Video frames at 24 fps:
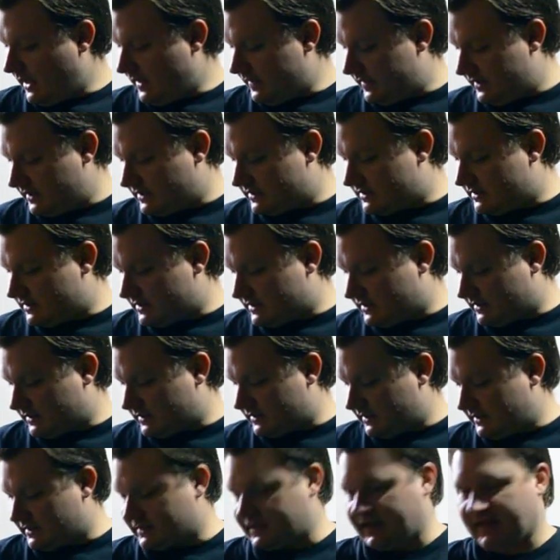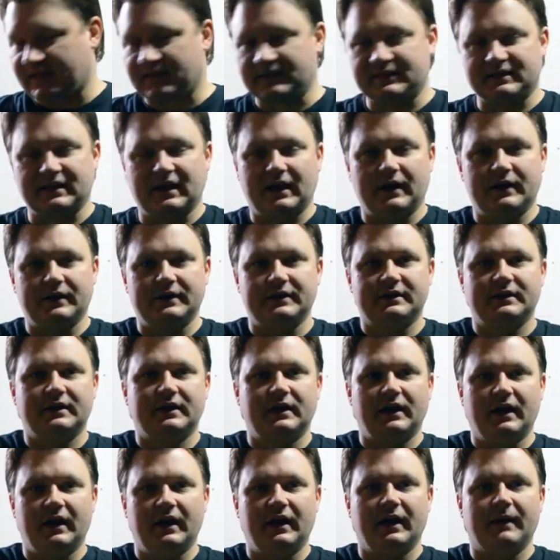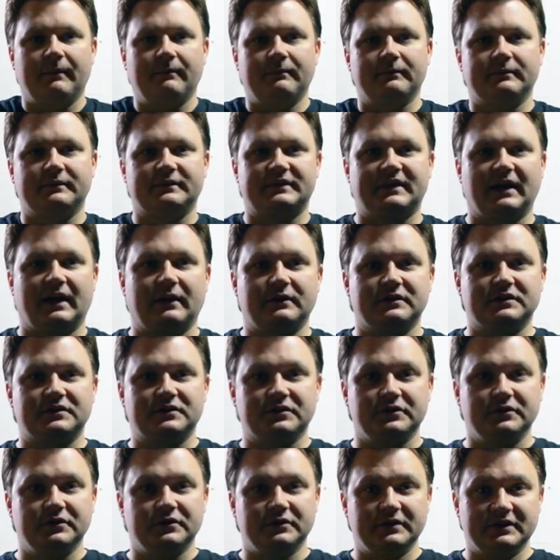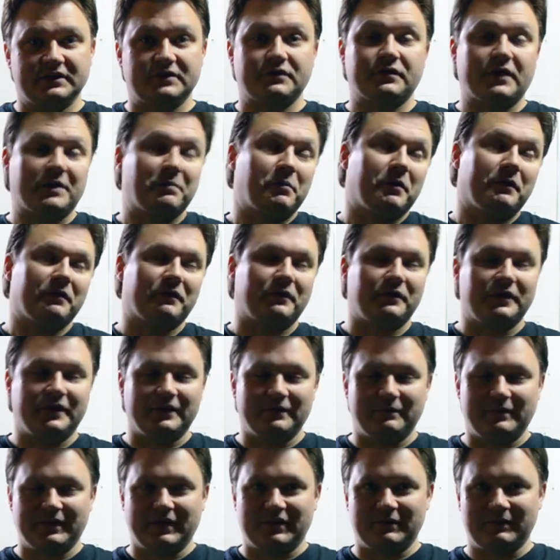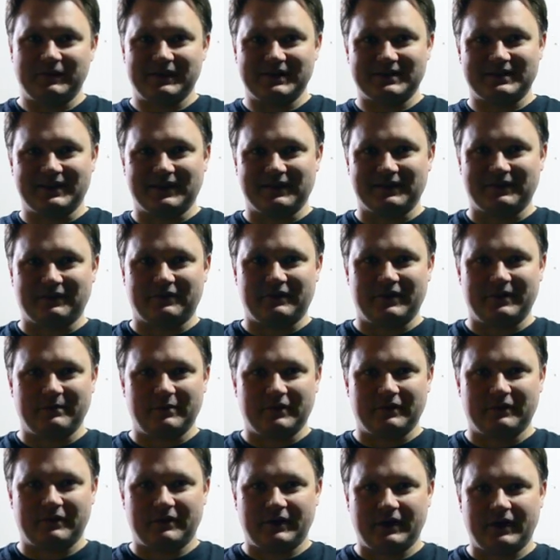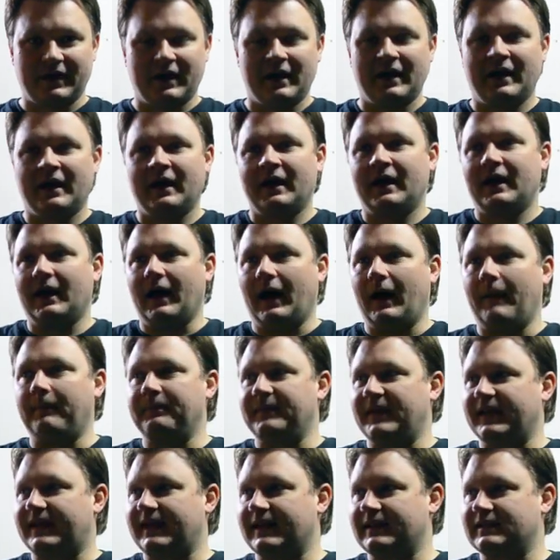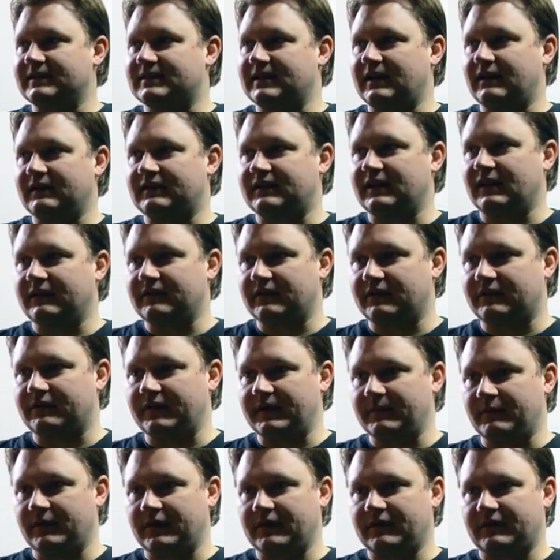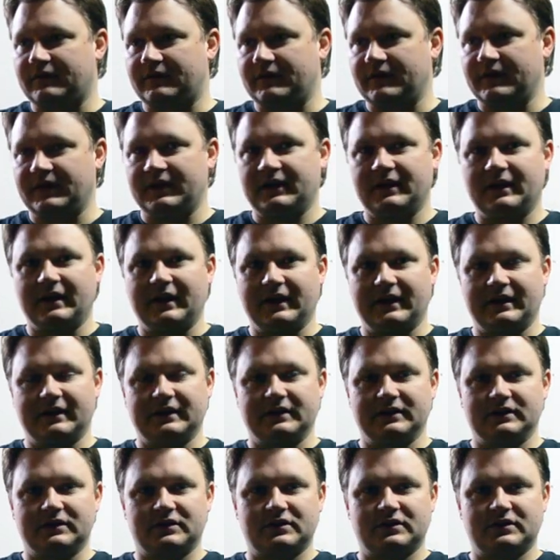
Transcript: this this kettle soured um, down to 3.3. The pH meter settled at 3.3. Um, it kettle soured down to 3.3 in